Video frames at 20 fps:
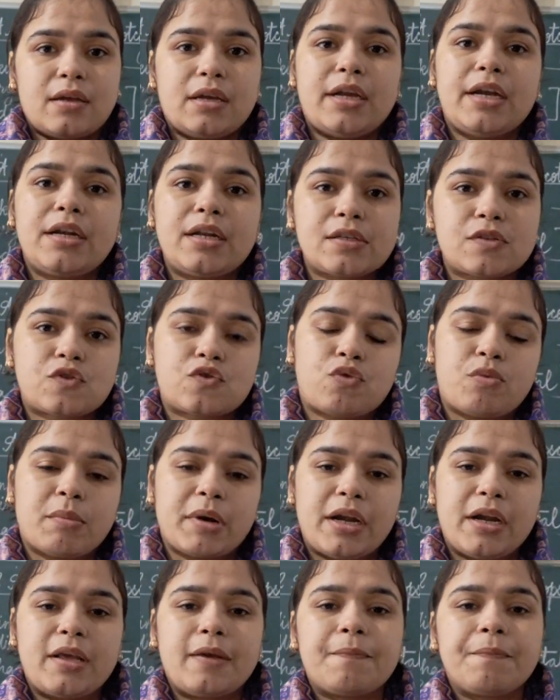it is so
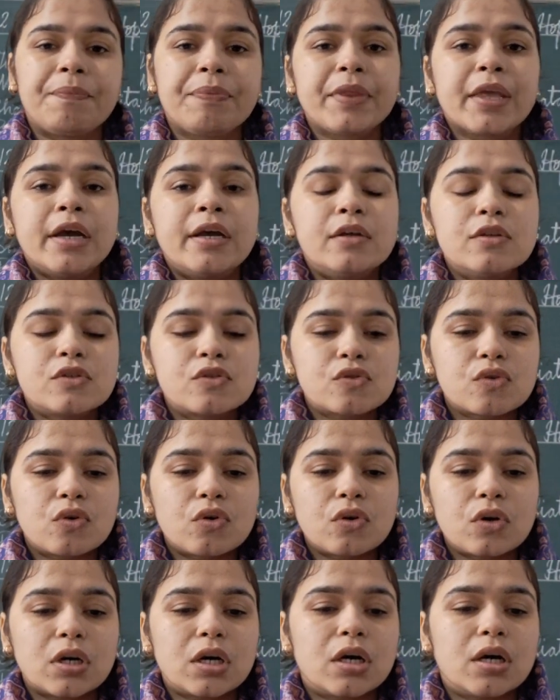muddy.
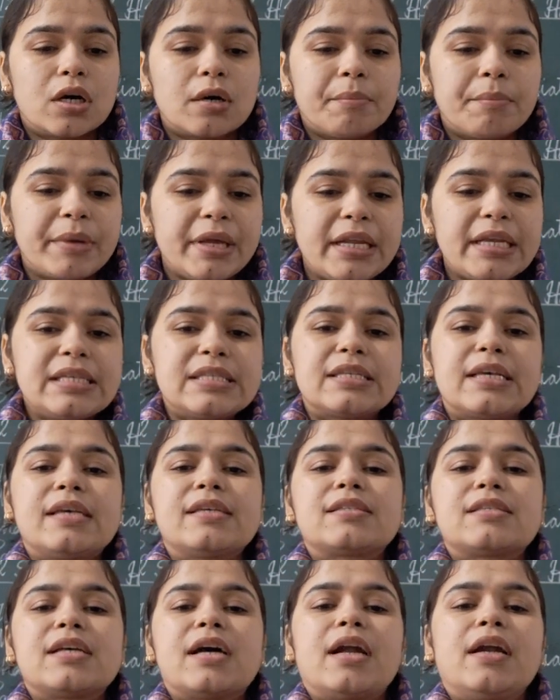So Miri
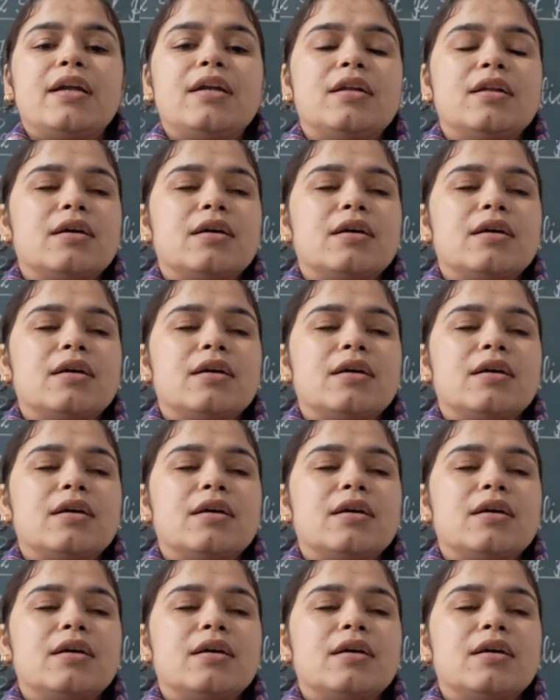says that